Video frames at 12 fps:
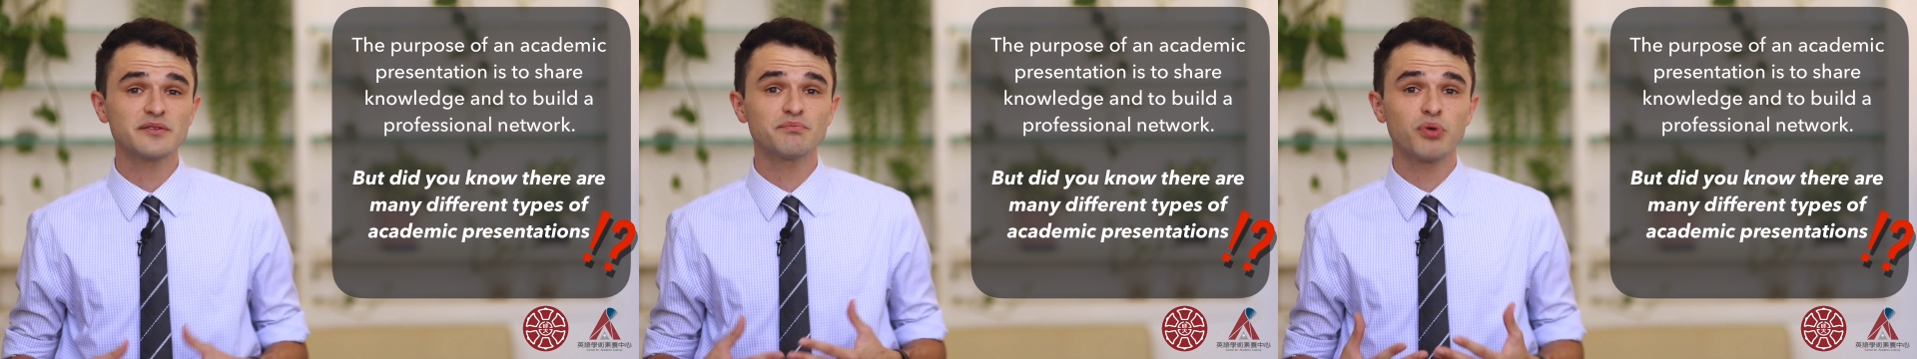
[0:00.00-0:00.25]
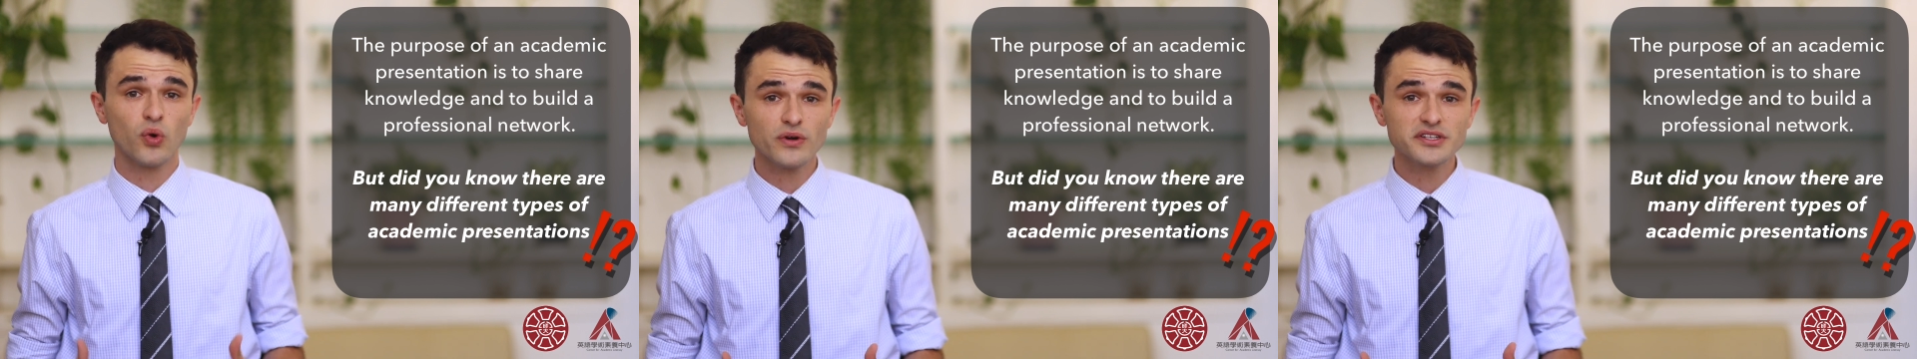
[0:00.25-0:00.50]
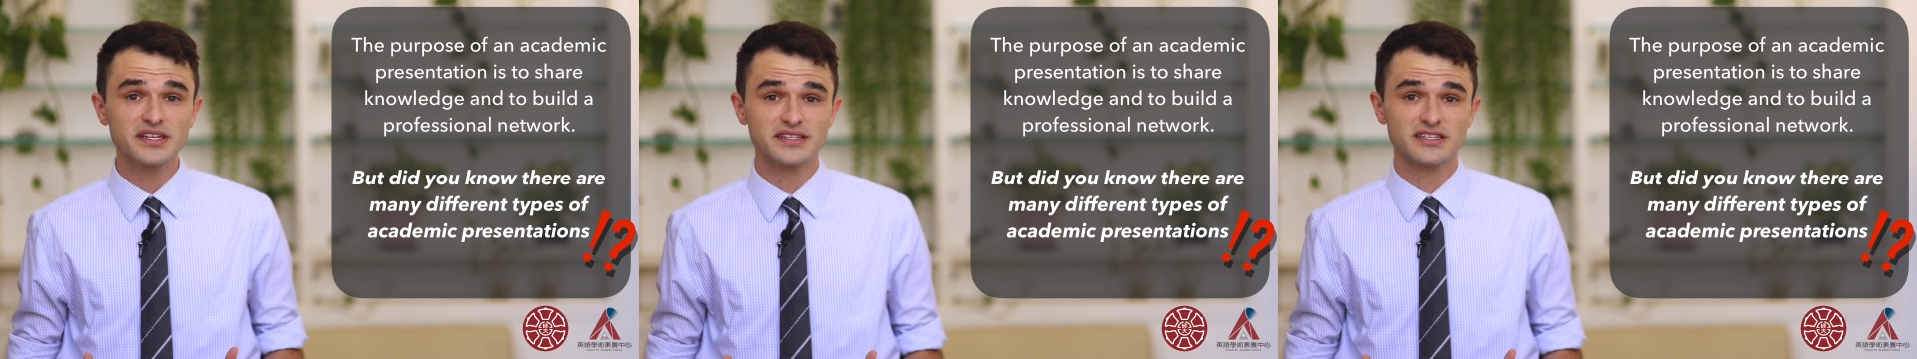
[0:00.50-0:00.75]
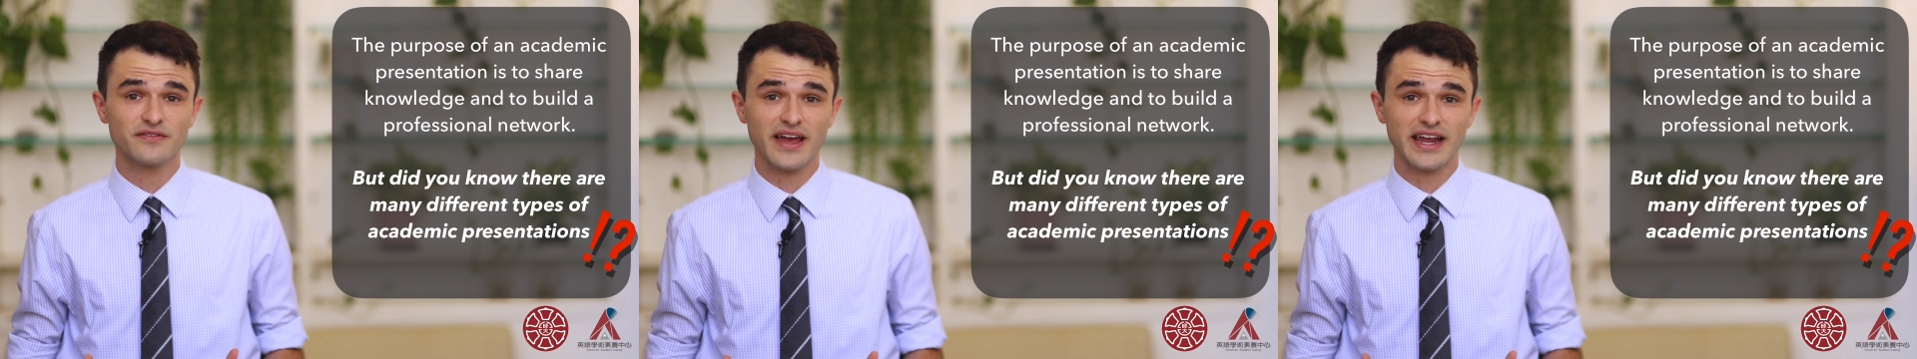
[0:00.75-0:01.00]

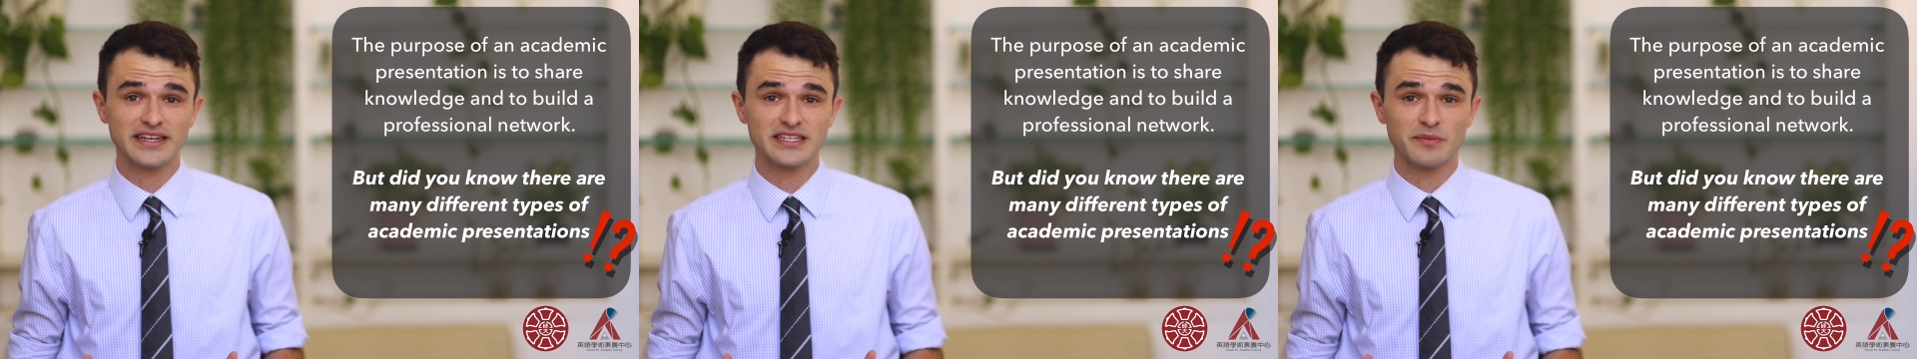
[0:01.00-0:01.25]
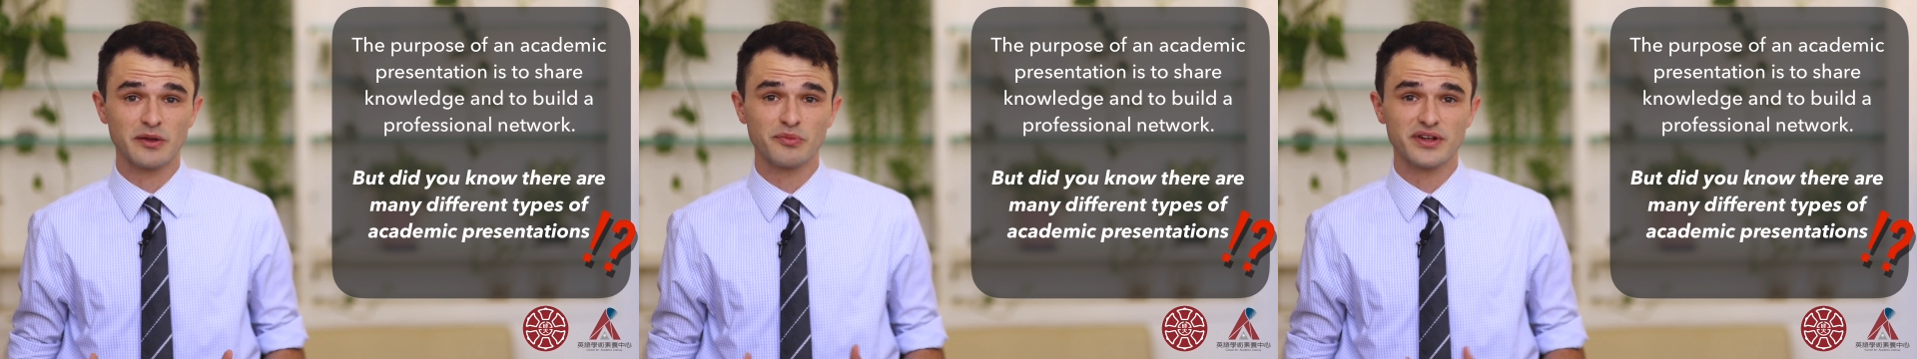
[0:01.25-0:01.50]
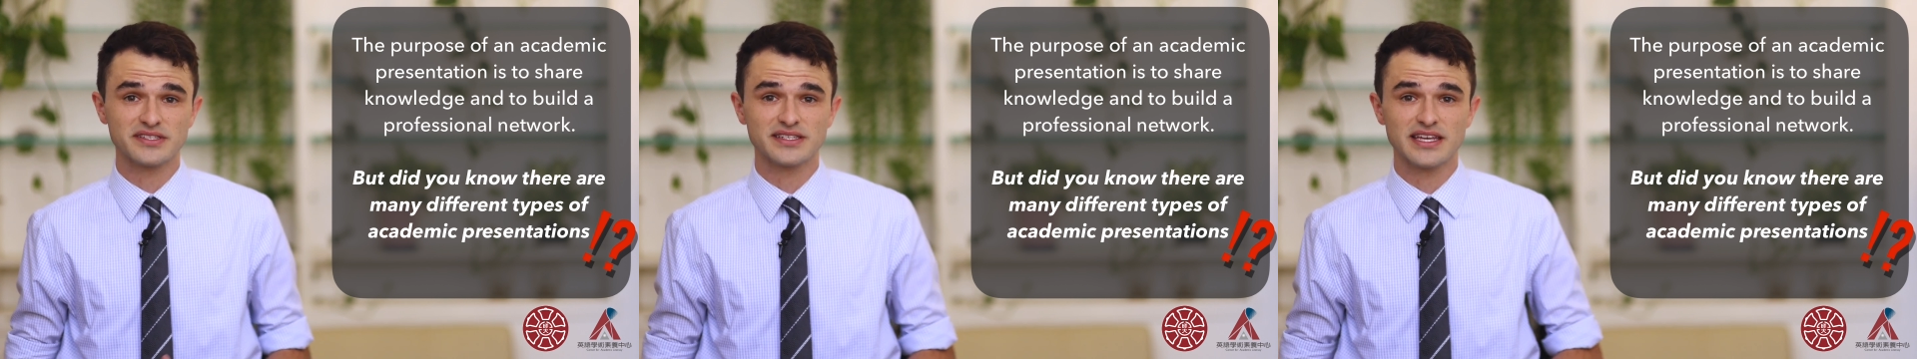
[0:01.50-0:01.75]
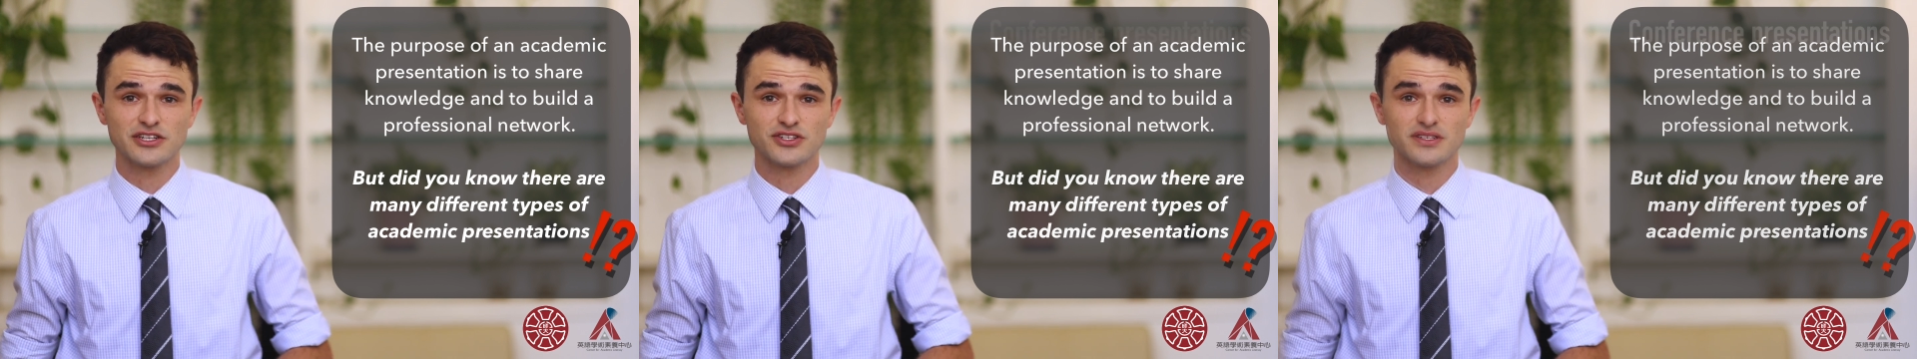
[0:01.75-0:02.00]
importance of academic
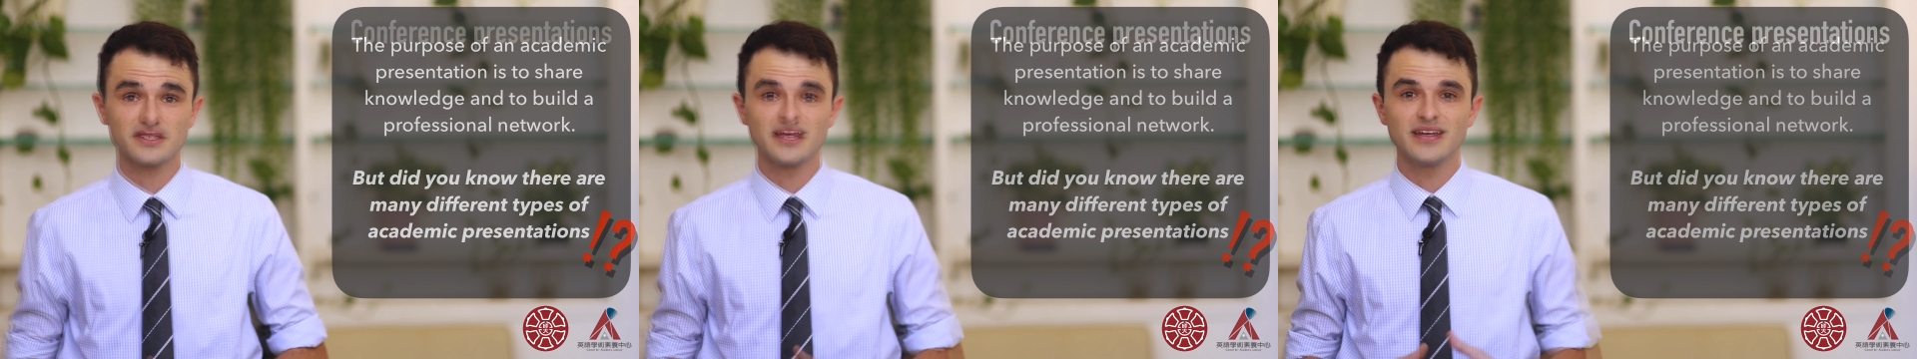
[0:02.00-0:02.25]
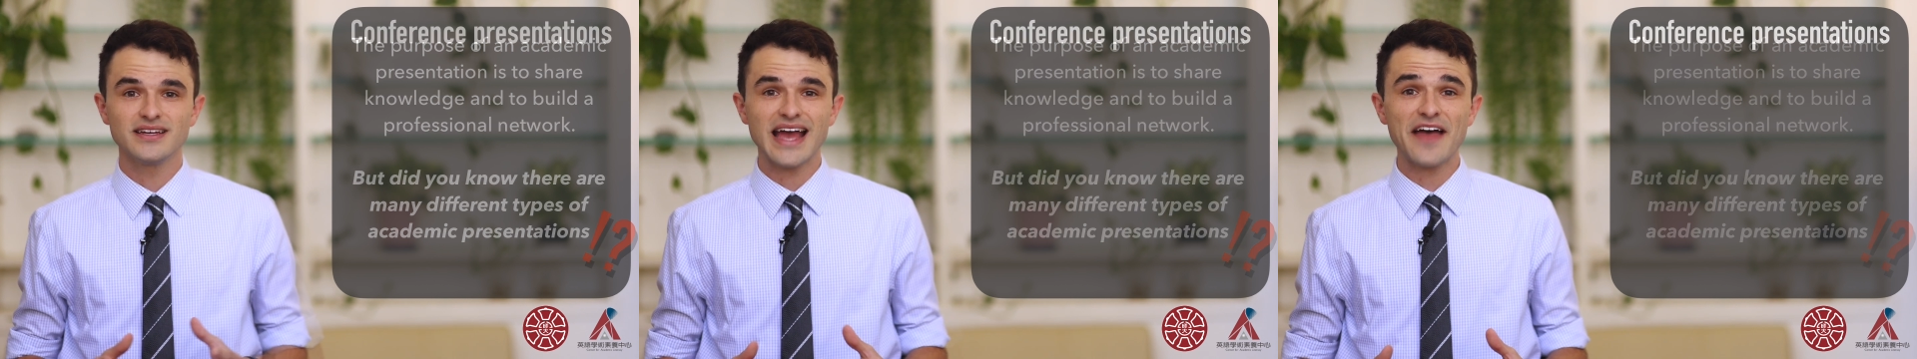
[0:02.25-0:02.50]
presentations.